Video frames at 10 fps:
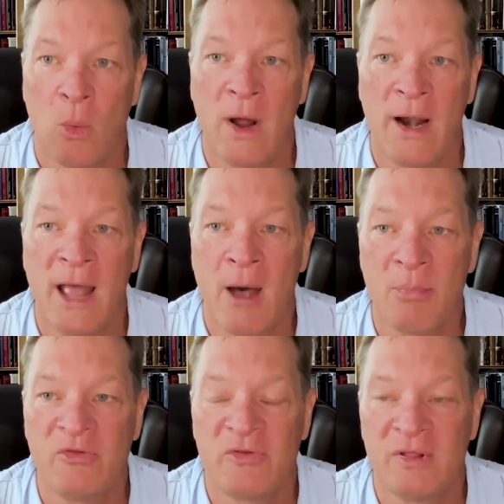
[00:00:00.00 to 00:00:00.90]
what
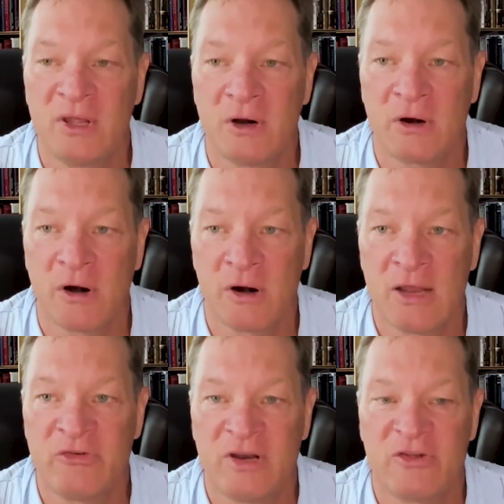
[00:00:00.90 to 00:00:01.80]
happens in the
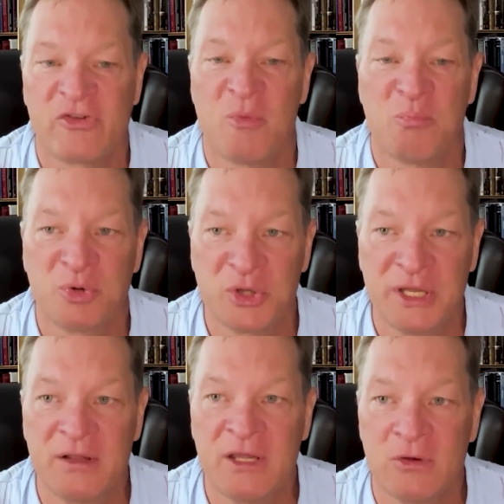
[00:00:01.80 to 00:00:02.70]
incarnation is
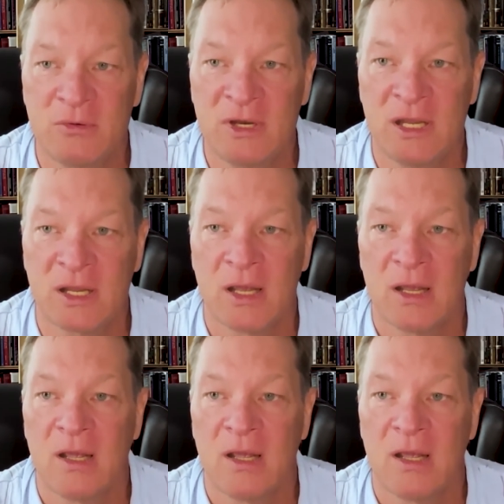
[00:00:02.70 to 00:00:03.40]
completely unique.